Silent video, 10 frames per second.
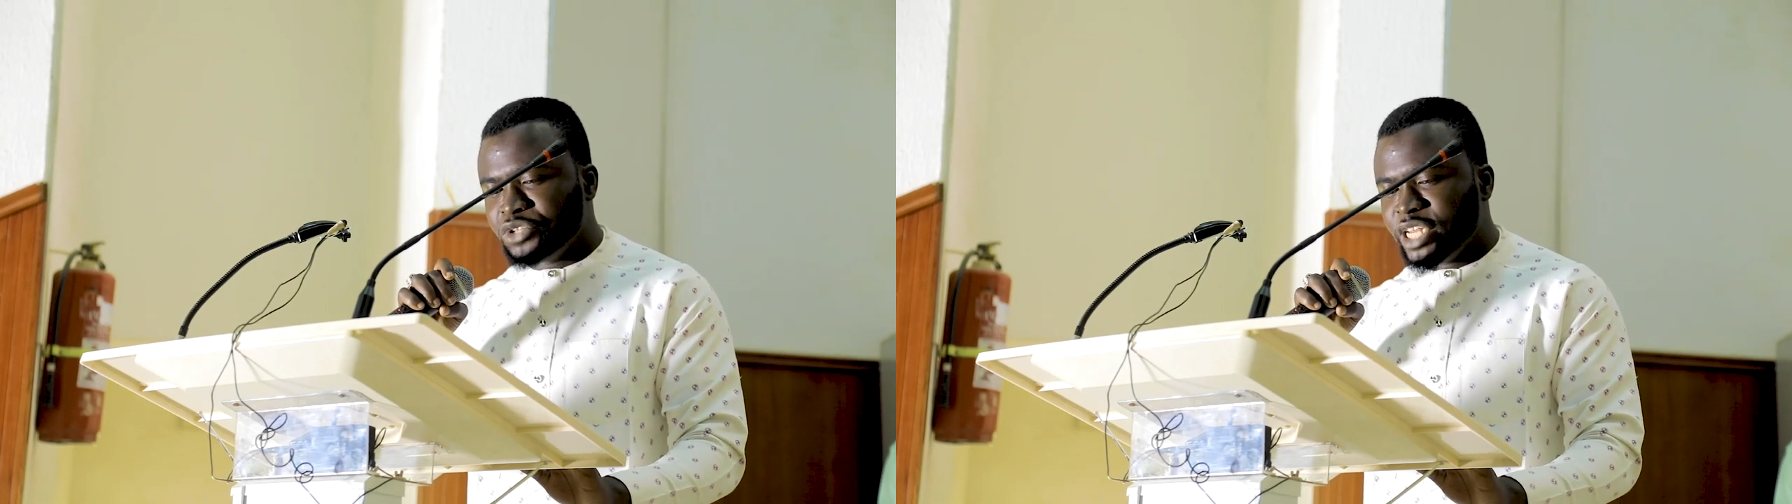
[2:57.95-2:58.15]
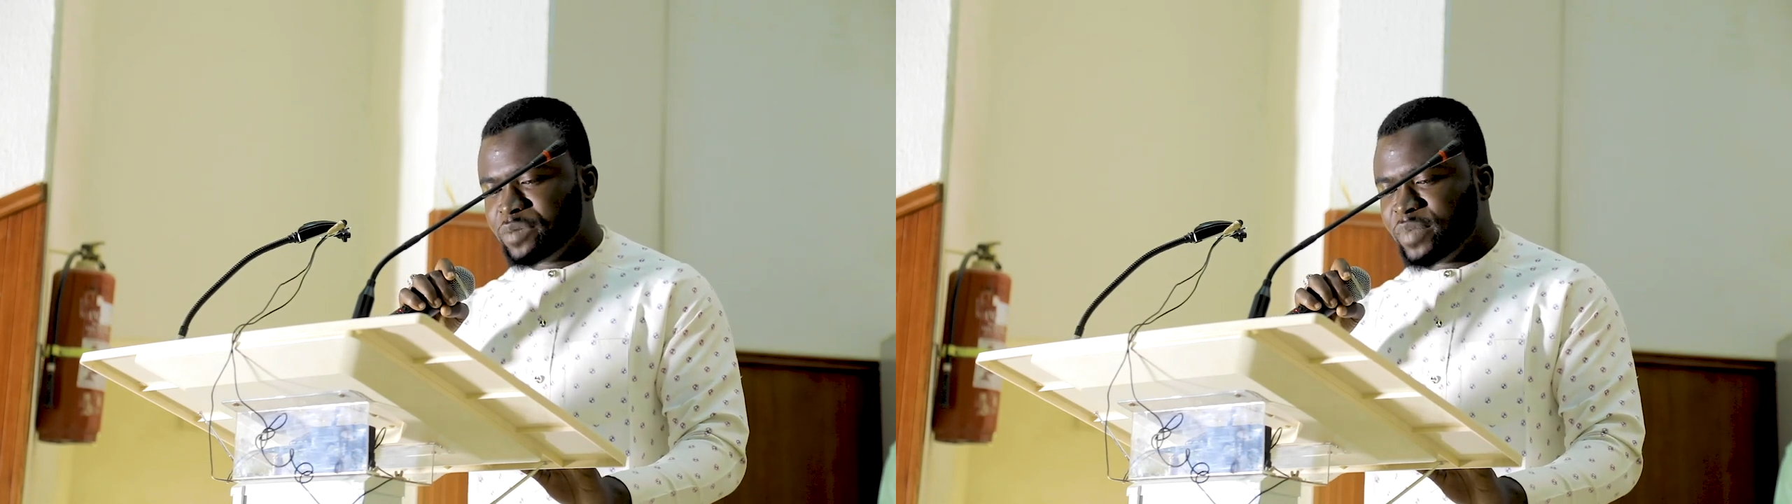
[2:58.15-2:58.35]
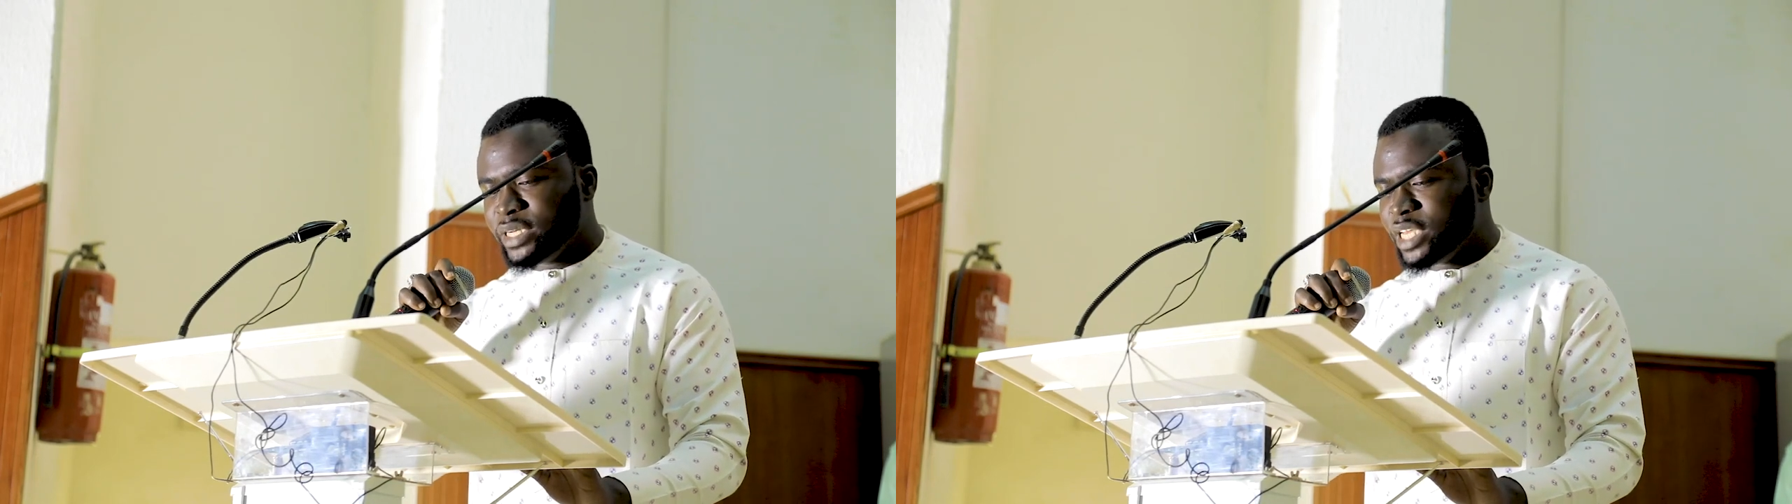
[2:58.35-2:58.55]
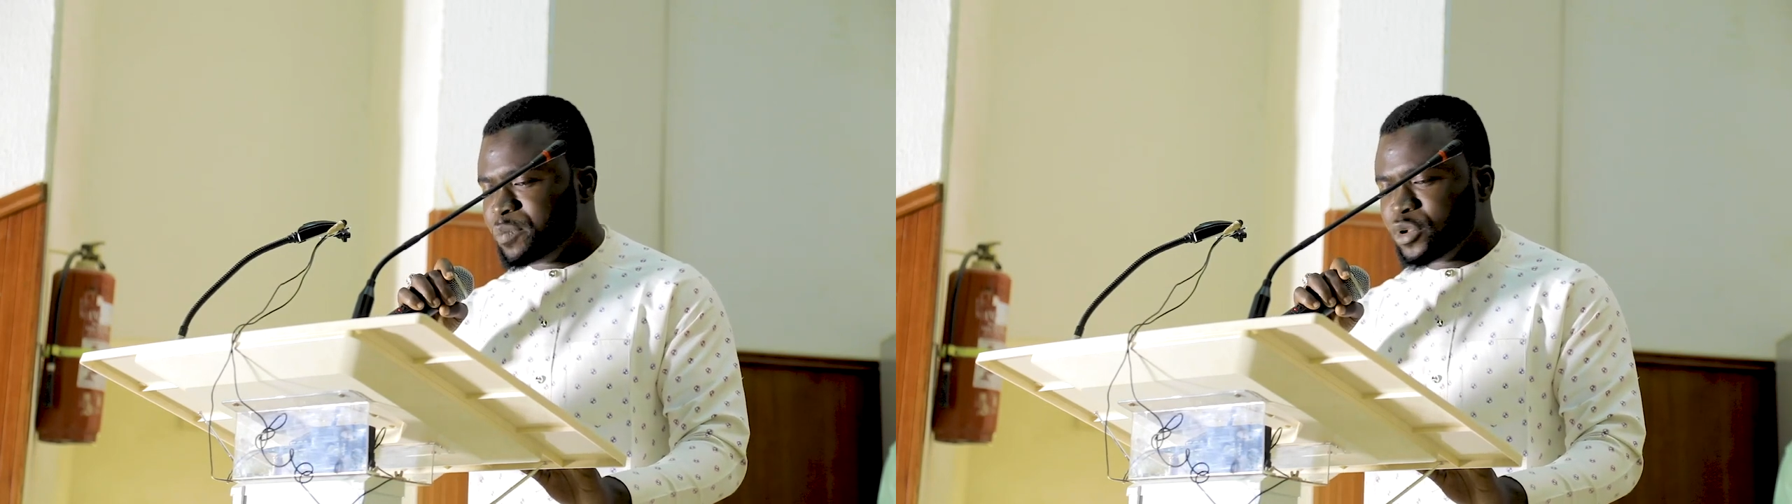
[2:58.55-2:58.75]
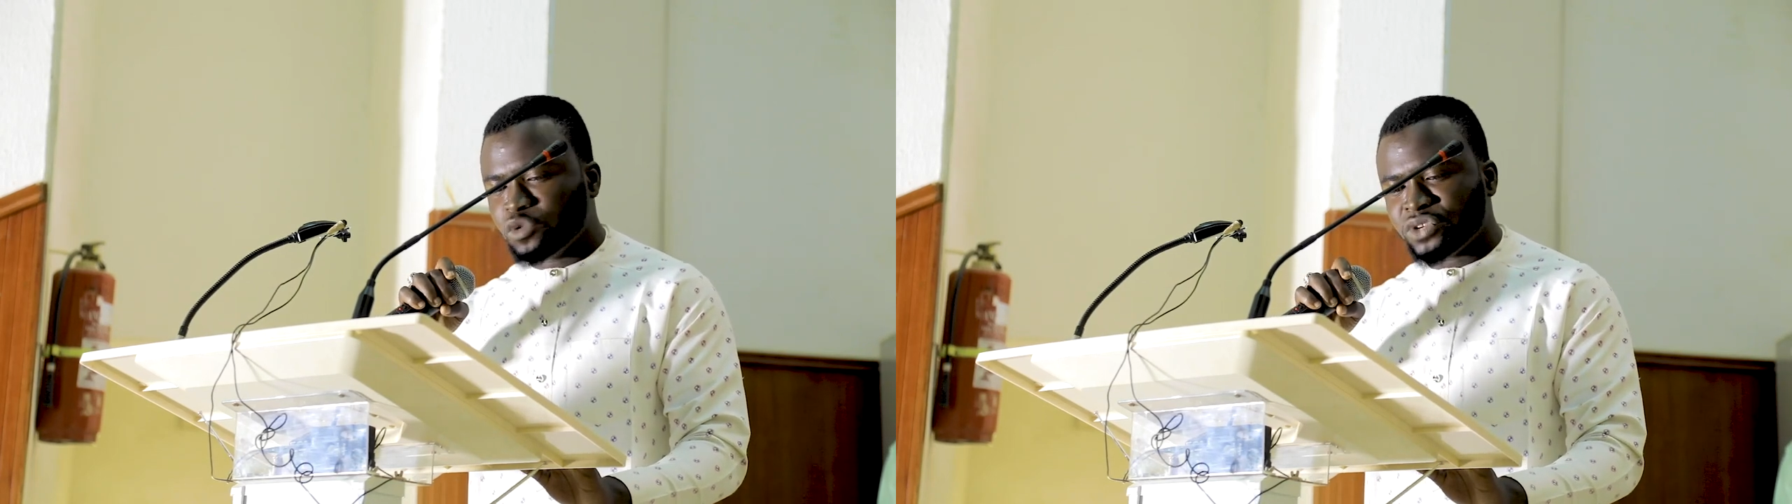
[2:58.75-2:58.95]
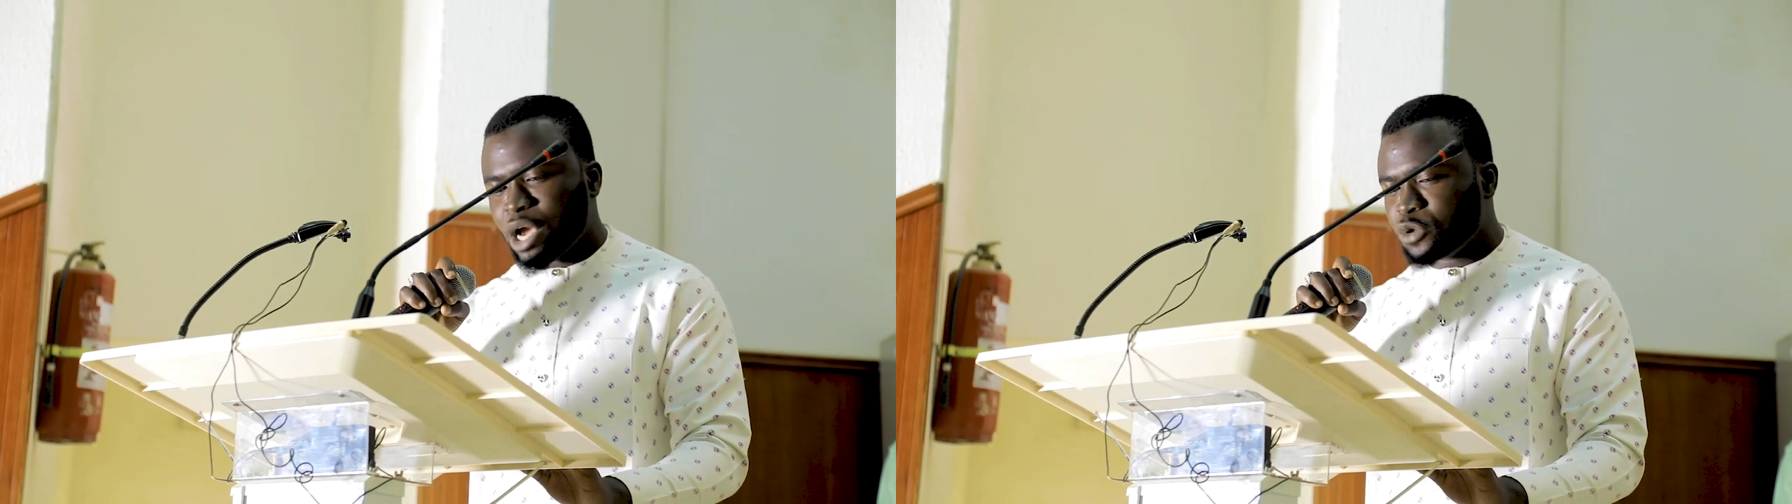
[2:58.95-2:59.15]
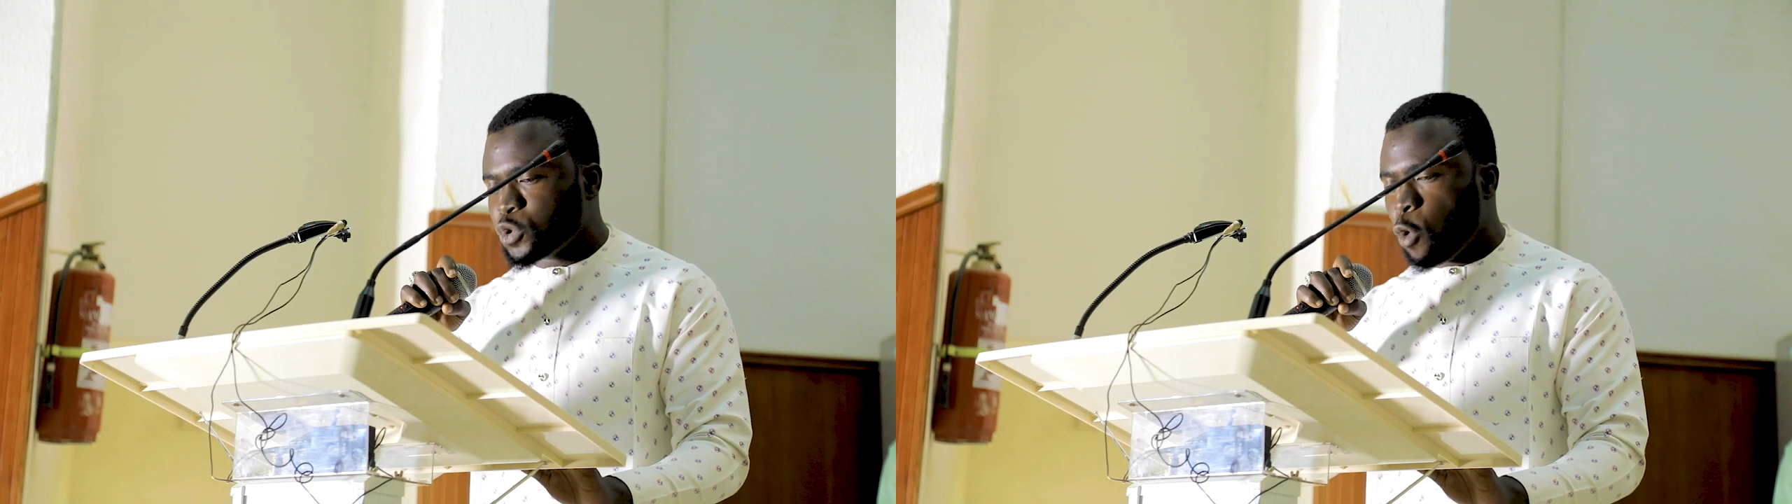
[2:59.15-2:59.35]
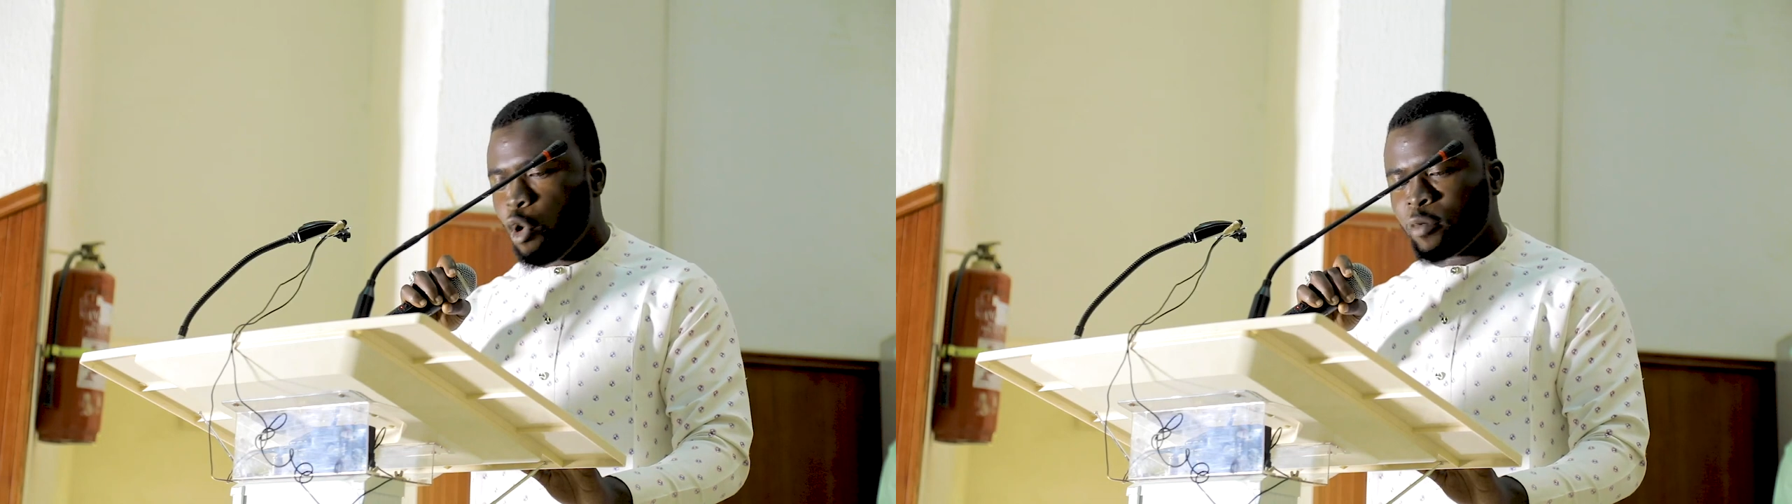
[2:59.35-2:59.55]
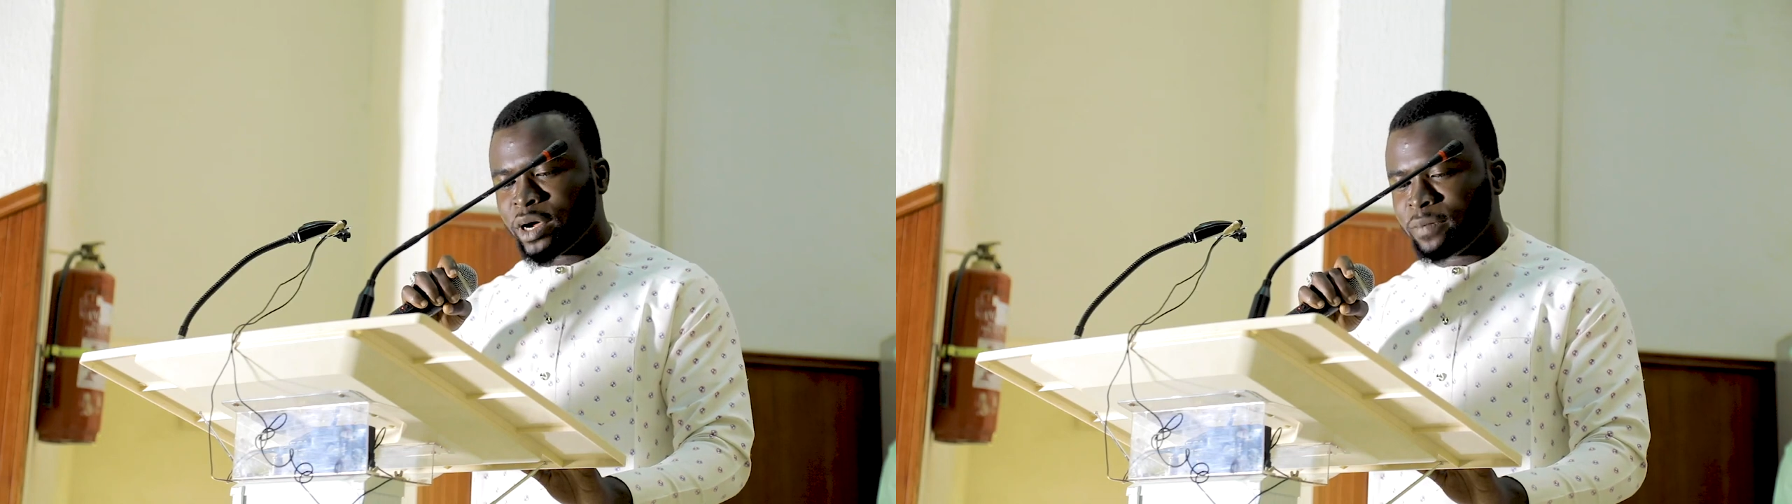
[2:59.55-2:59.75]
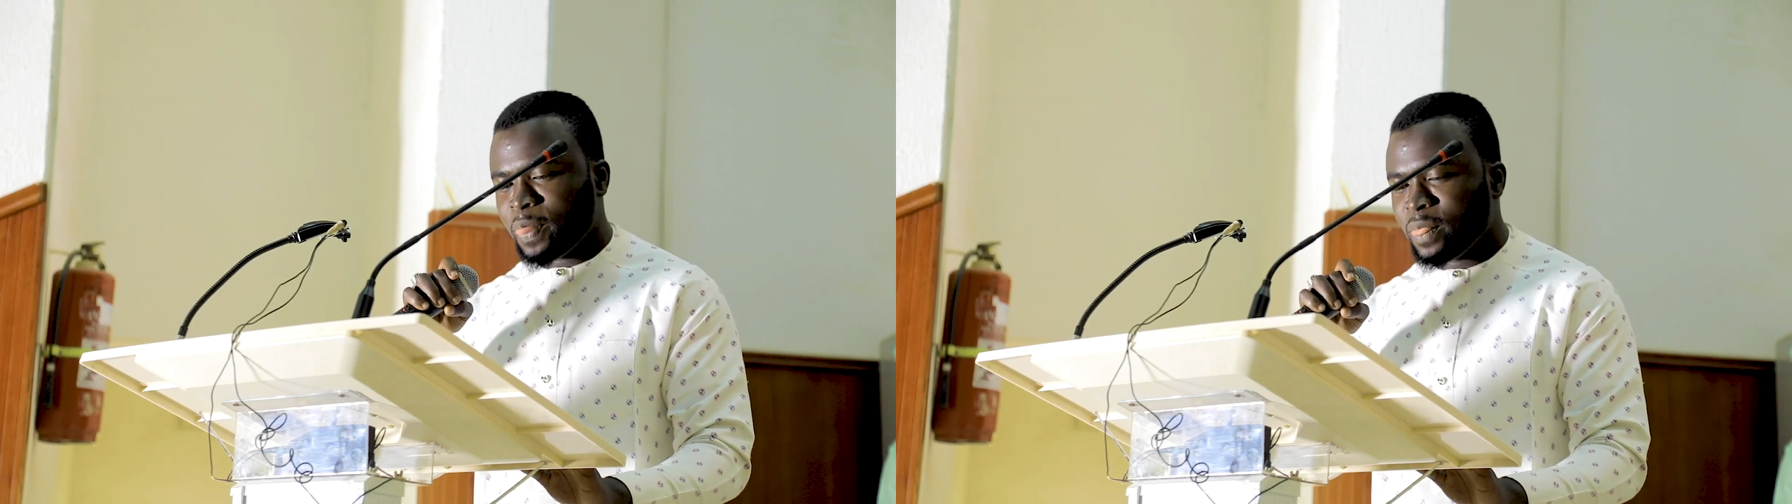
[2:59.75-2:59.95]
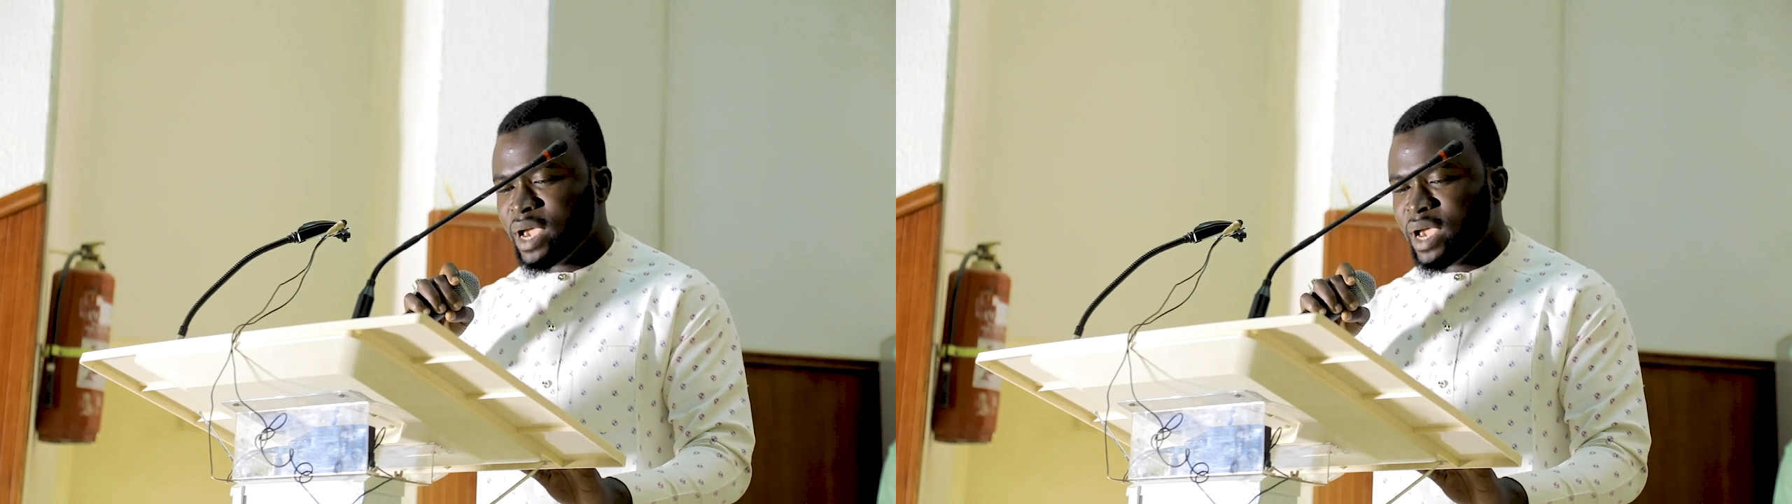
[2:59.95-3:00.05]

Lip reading: delivered even without comma.